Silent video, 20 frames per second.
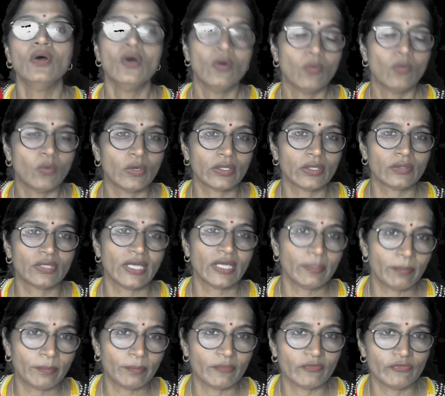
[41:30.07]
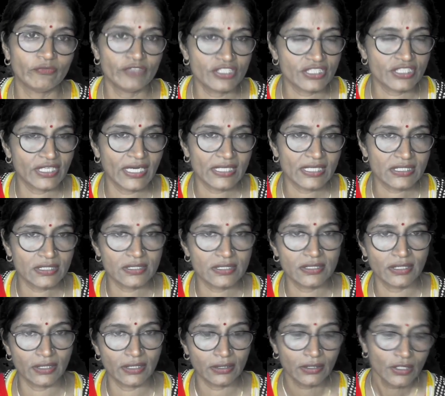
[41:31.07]
what type, which gas is
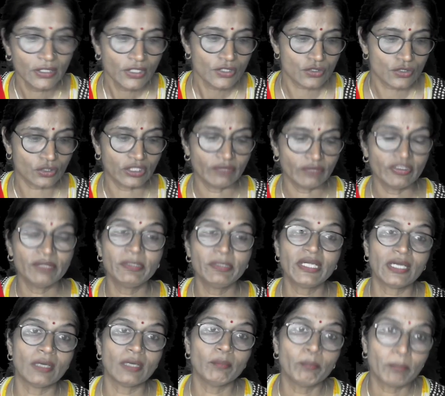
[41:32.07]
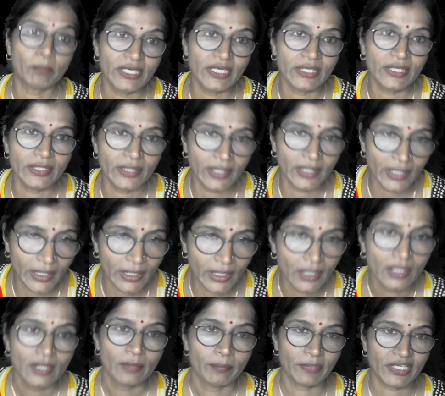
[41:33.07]
there. So they will be completely
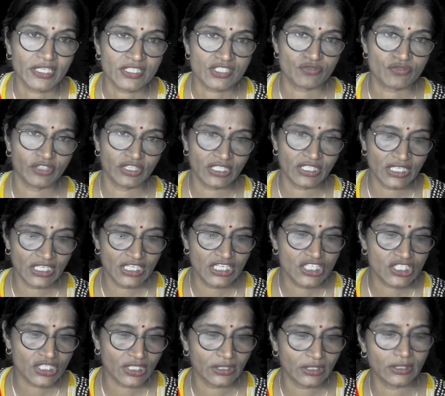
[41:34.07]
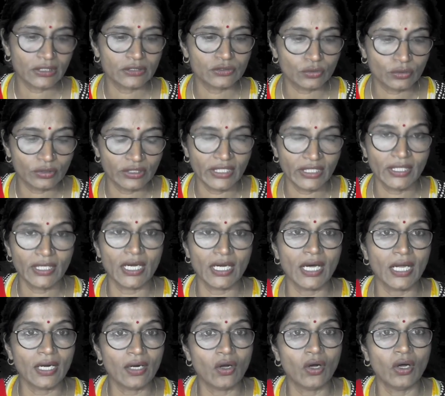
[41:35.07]
mixed with each other, so they
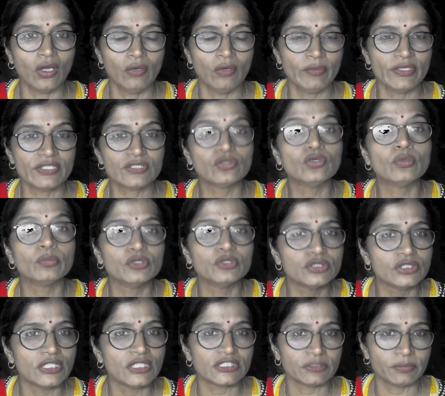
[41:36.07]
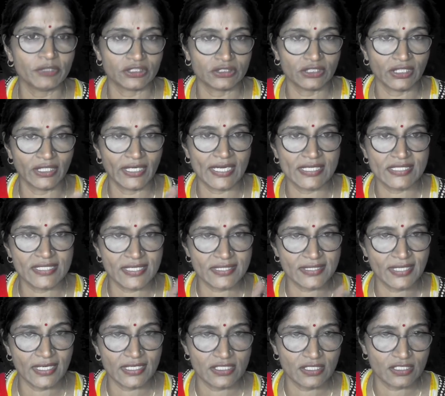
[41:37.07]
are always homogeneous mixture, gaseous
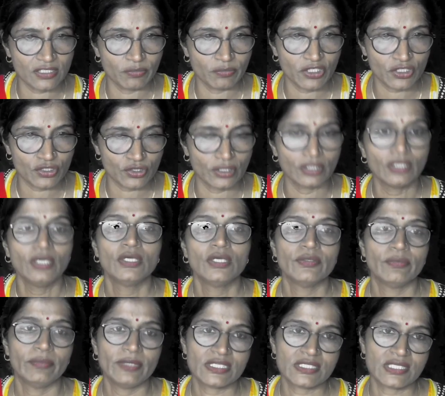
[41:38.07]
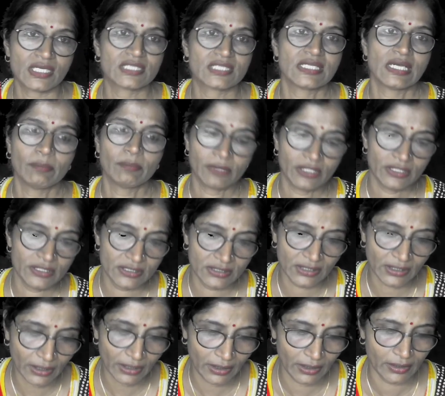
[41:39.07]
mixture. This example is the
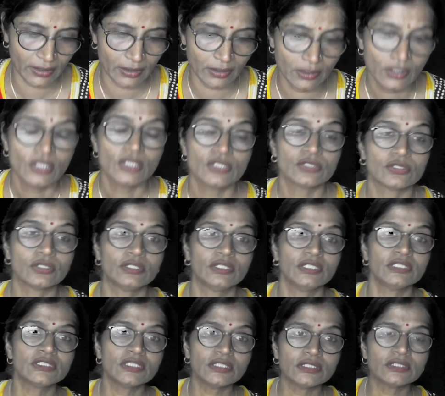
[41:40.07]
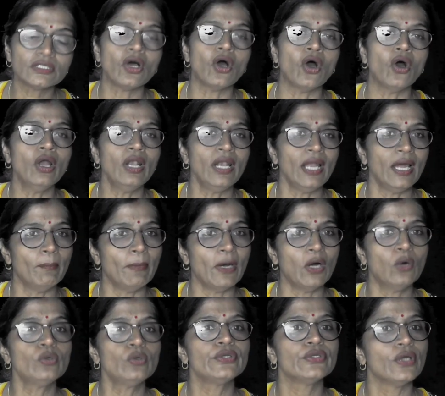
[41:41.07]
air. So this is all
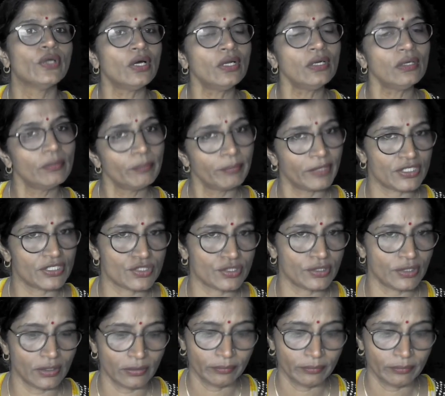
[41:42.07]
about your mixture.